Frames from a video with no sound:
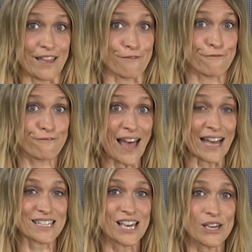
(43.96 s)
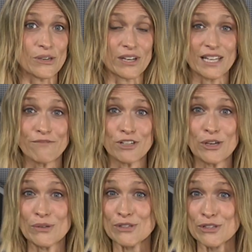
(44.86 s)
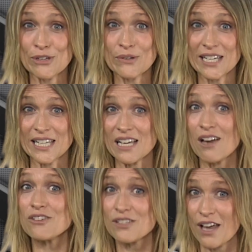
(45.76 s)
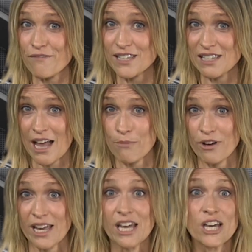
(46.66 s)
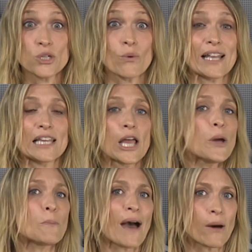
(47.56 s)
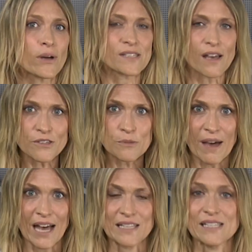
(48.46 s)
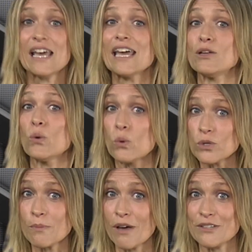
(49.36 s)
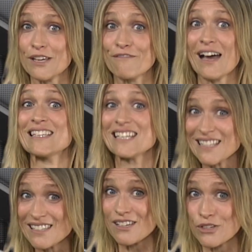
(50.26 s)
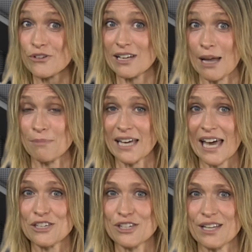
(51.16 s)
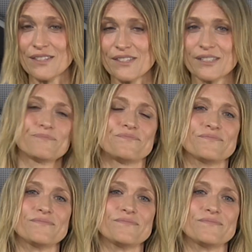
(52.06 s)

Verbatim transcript: In fact, you can even use the 2D Touch Surface Library to add low-power touchpads in automotive and industrial applications.